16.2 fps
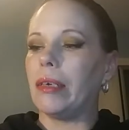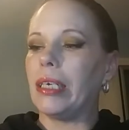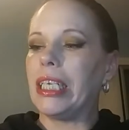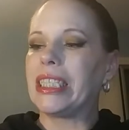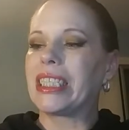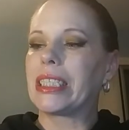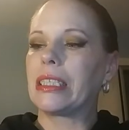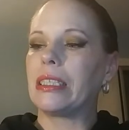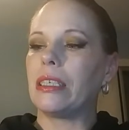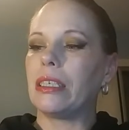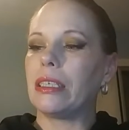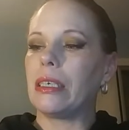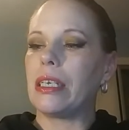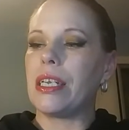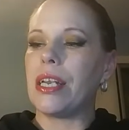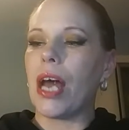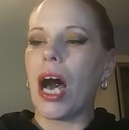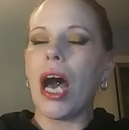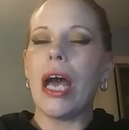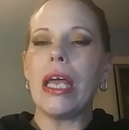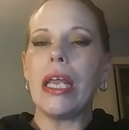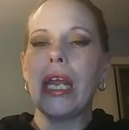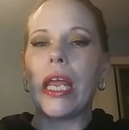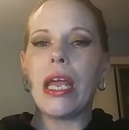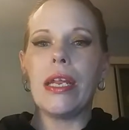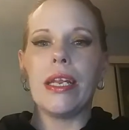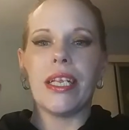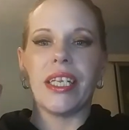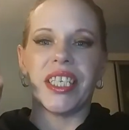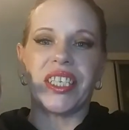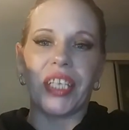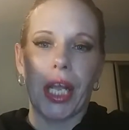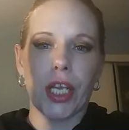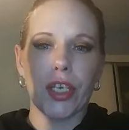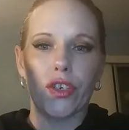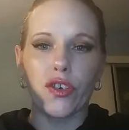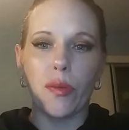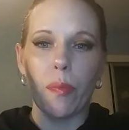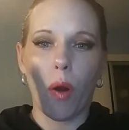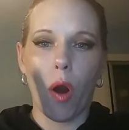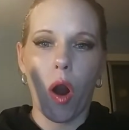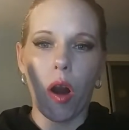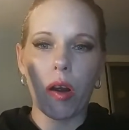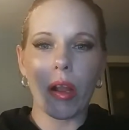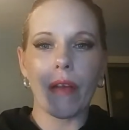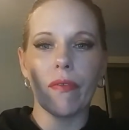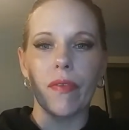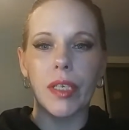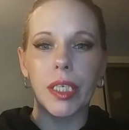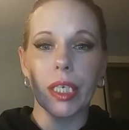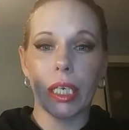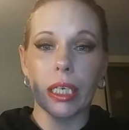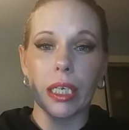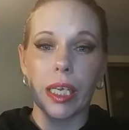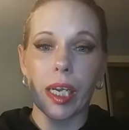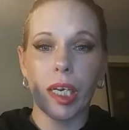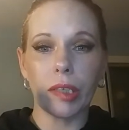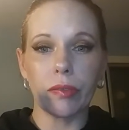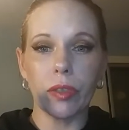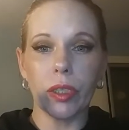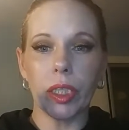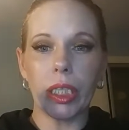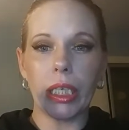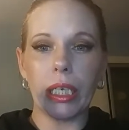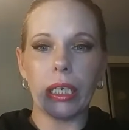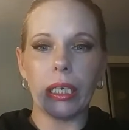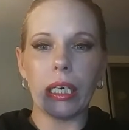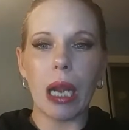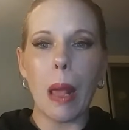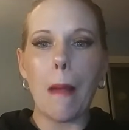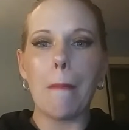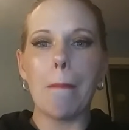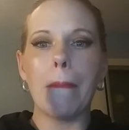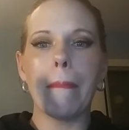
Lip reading: It's not an essential part of a skincare routine,